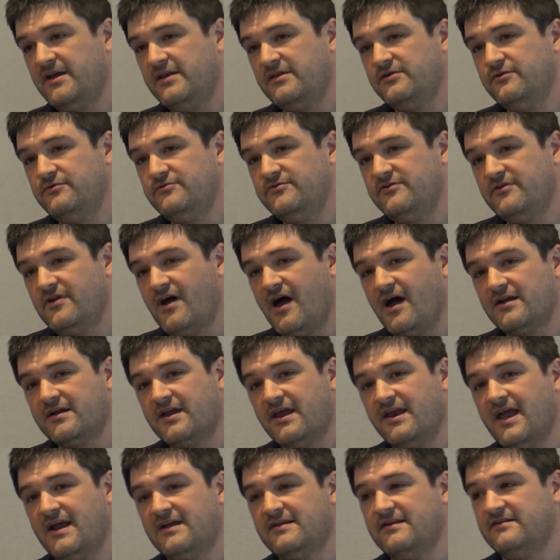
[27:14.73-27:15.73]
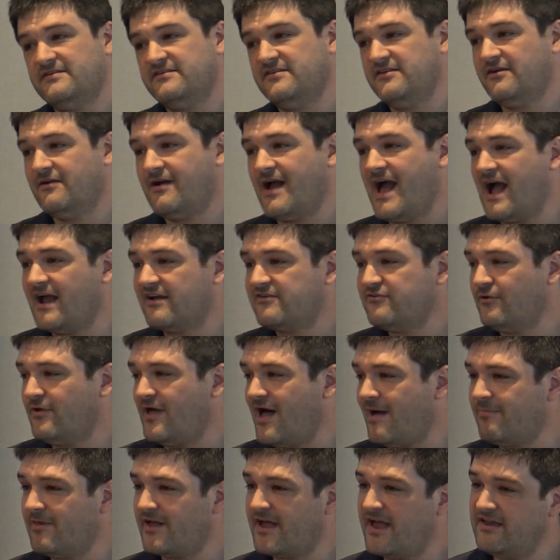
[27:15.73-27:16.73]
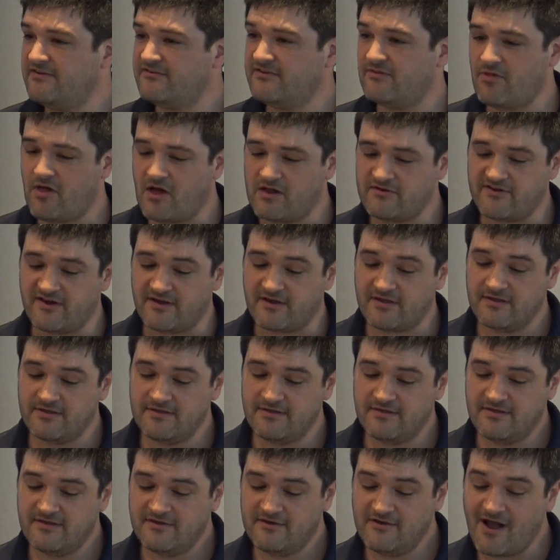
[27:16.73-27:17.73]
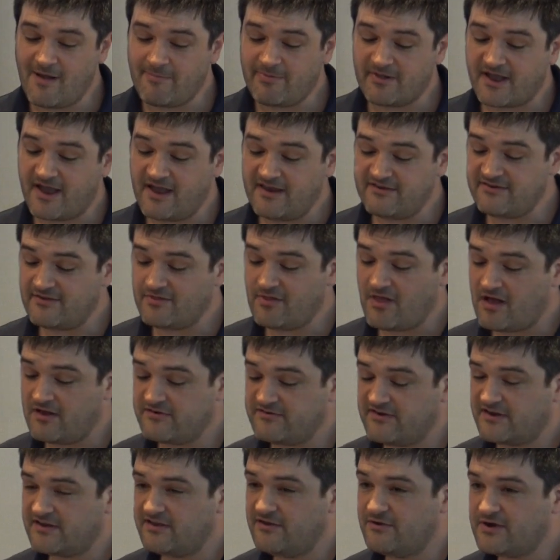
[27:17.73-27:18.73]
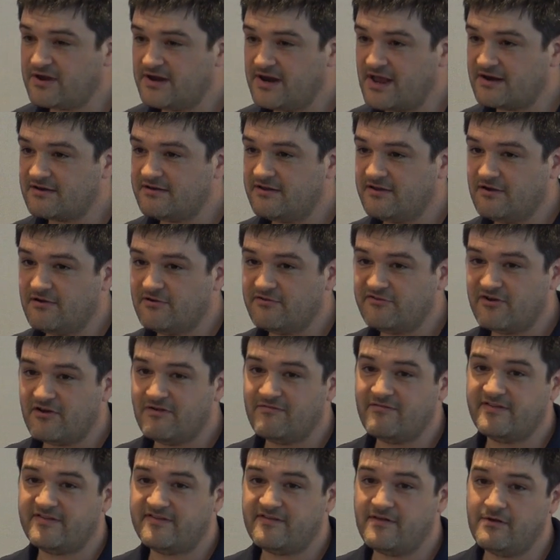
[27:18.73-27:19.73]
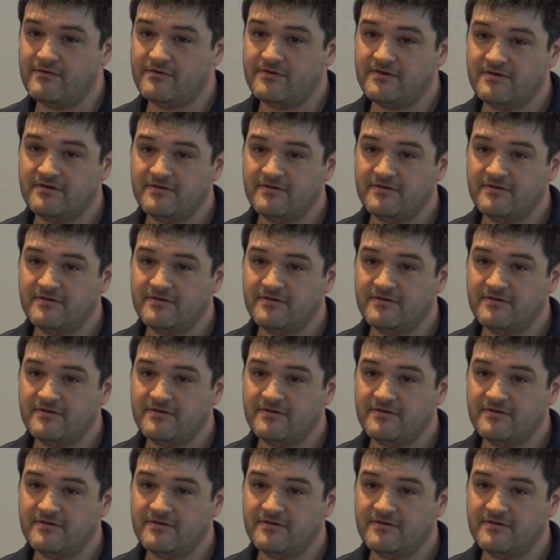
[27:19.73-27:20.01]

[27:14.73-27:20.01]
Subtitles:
you do not connect it to your actual application logic. Your application logic, you connect to your service node.